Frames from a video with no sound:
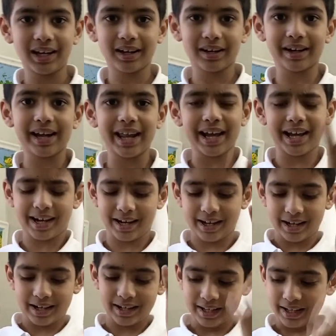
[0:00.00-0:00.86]

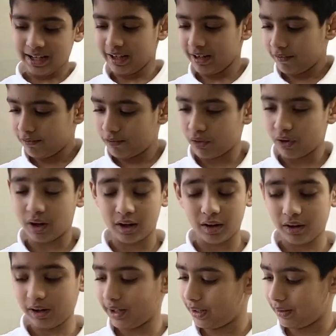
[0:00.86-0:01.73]
click for
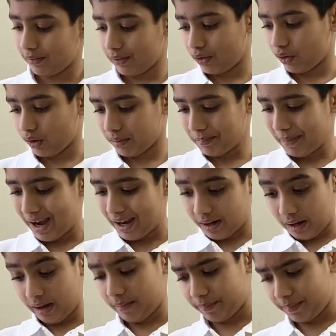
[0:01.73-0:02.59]
it going back
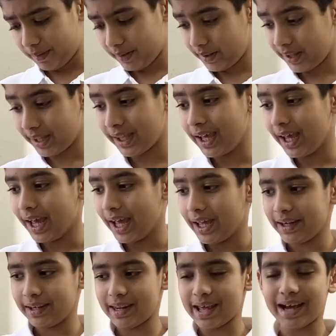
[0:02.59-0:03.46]
up.
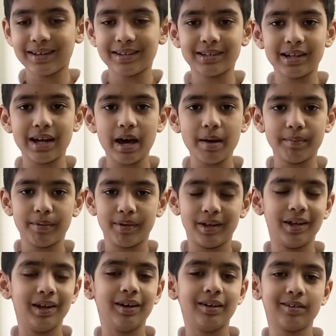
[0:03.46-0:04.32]
Next up,
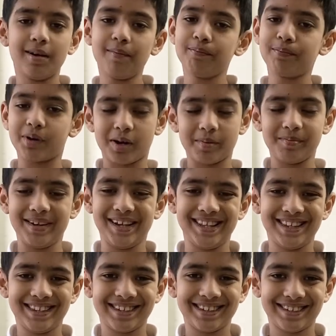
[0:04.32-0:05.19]
compartments.
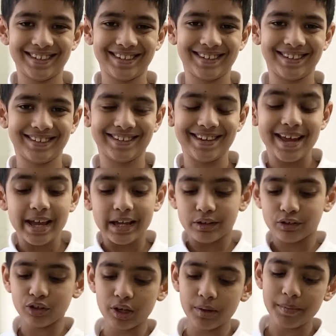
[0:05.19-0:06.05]

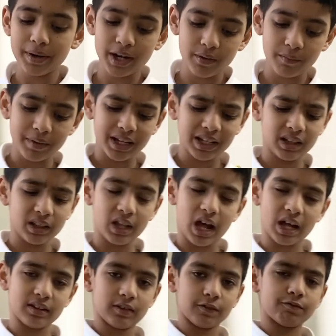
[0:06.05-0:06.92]
So you might have made
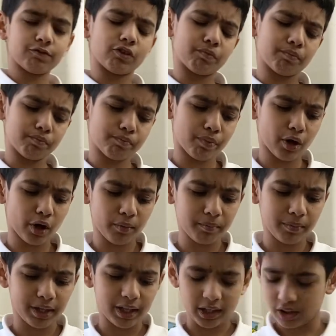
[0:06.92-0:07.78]
lots of
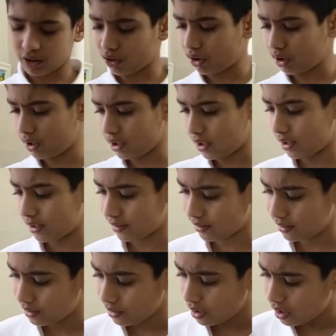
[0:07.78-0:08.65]
compartments on
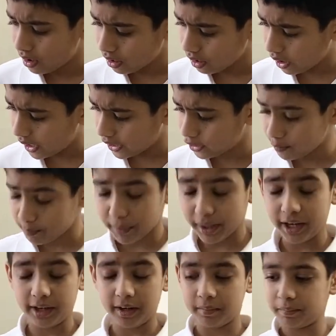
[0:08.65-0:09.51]
this. Like you
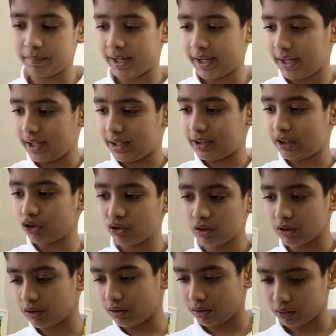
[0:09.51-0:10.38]
might have made the
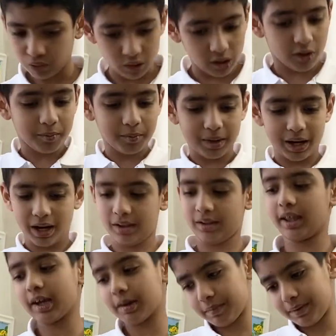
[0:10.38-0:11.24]
throwing bot,
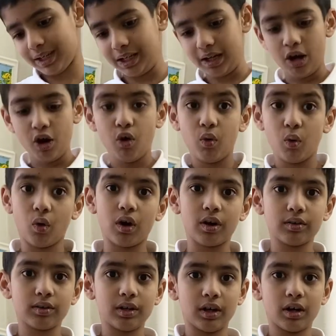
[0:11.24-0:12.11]
like me,
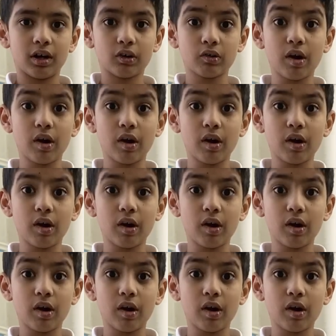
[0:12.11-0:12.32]
or the